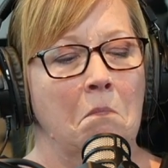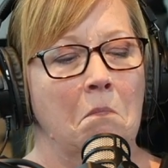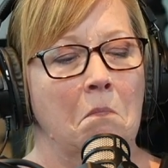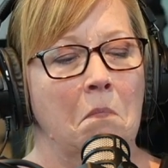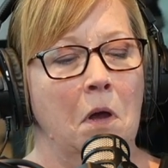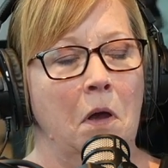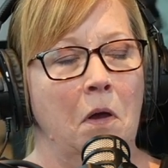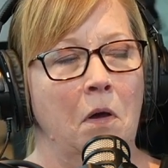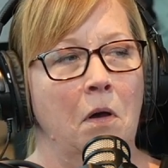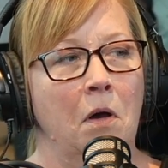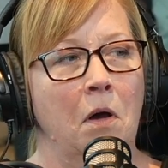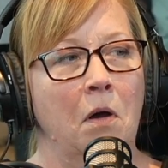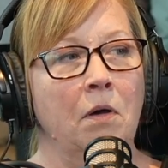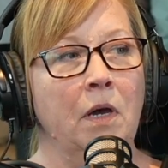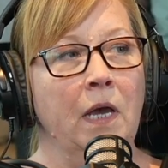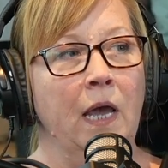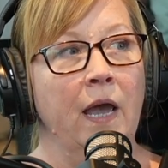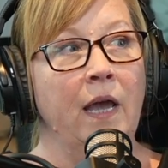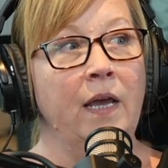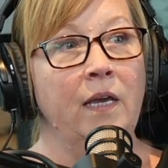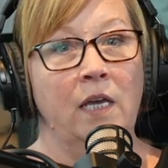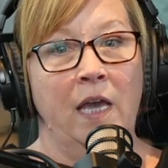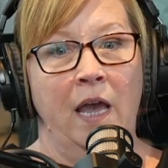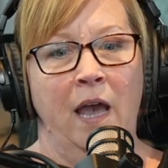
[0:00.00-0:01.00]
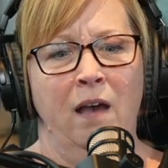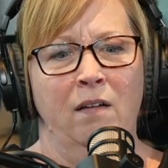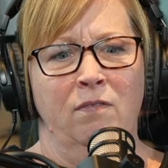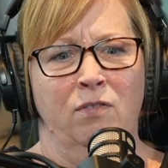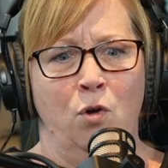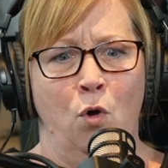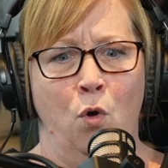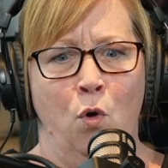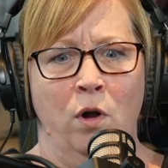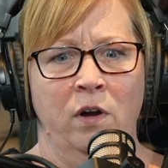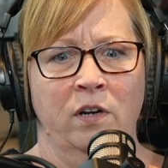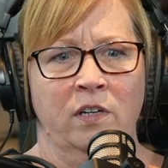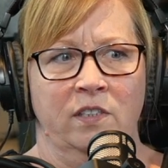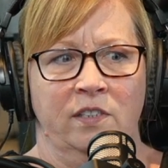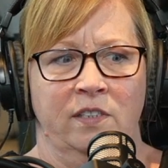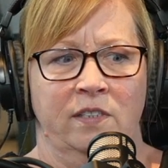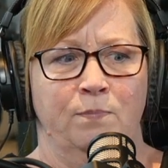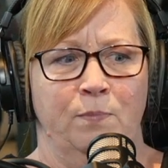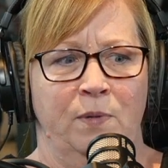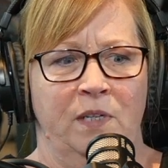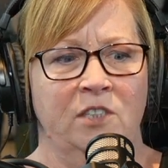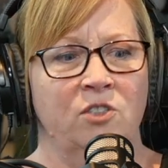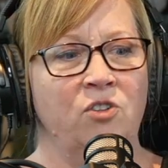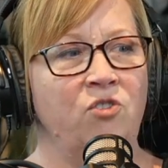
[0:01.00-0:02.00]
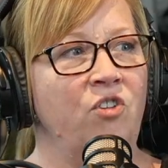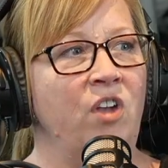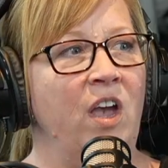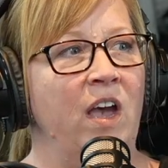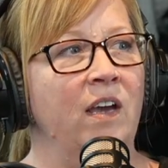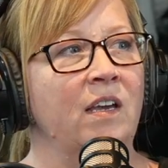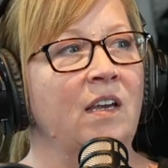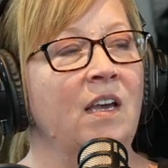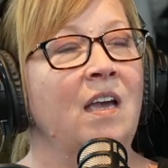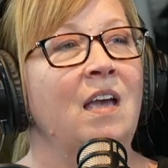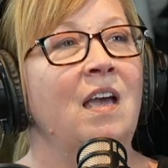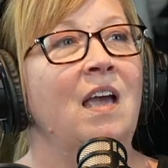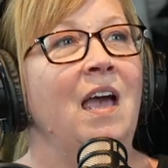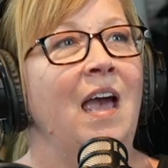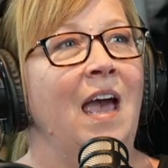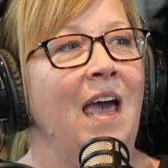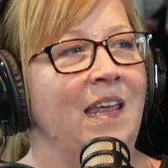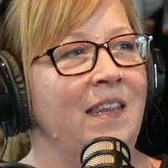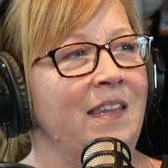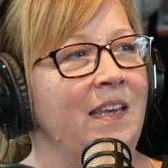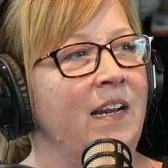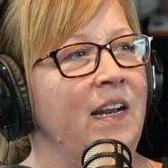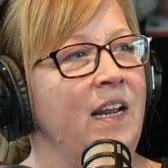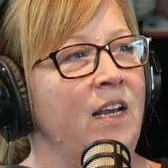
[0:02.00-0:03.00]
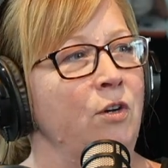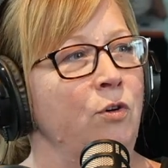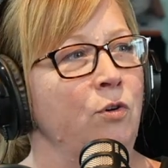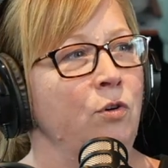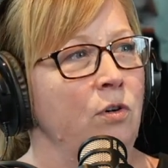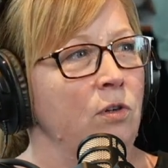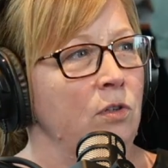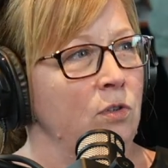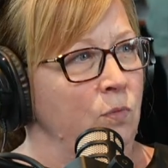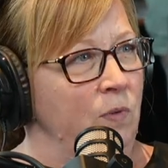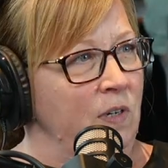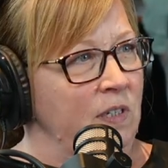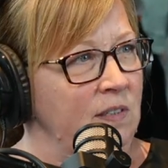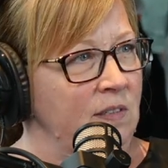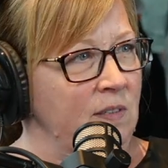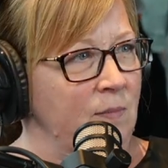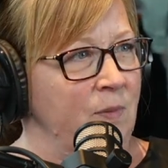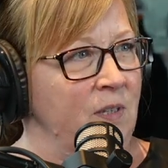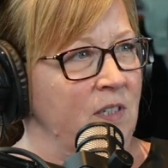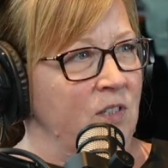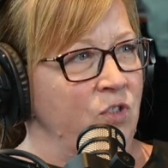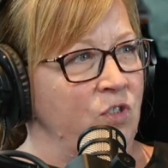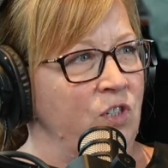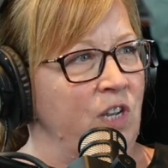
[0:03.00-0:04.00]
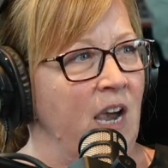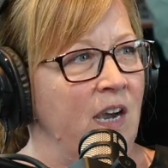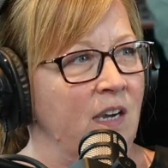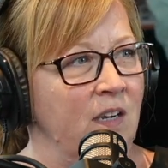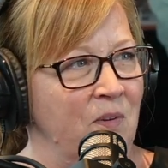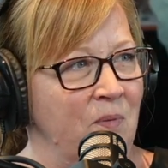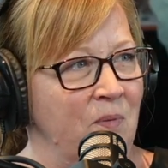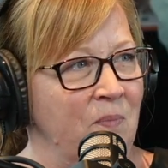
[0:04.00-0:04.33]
of course, pitch deck. And then I Googled what is a pitch deck.